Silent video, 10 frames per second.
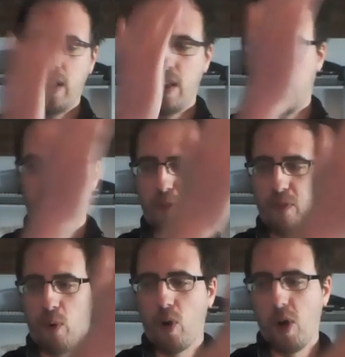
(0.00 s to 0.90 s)
their
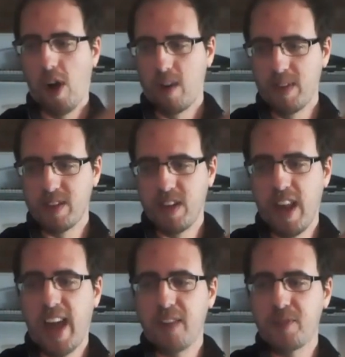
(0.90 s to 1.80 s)
forearm is
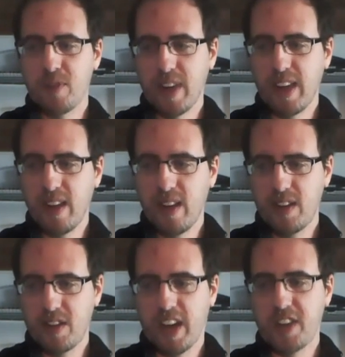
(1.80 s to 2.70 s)
naturally
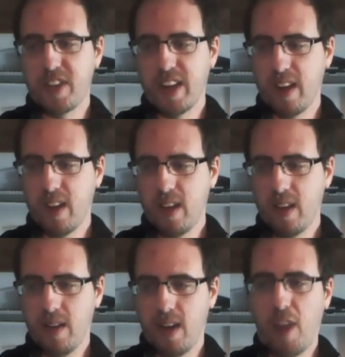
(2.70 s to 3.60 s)
touching
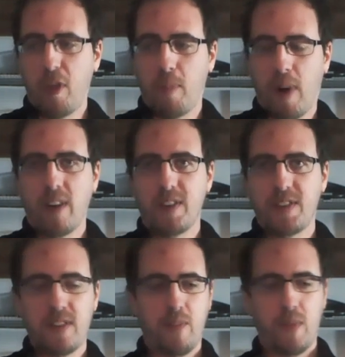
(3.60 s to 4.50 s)
other
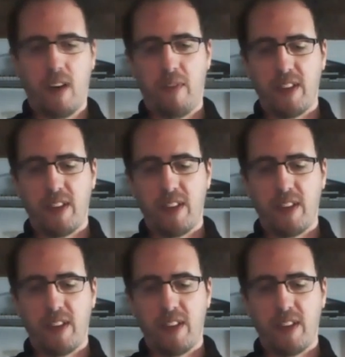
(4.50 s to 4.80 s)
parts of the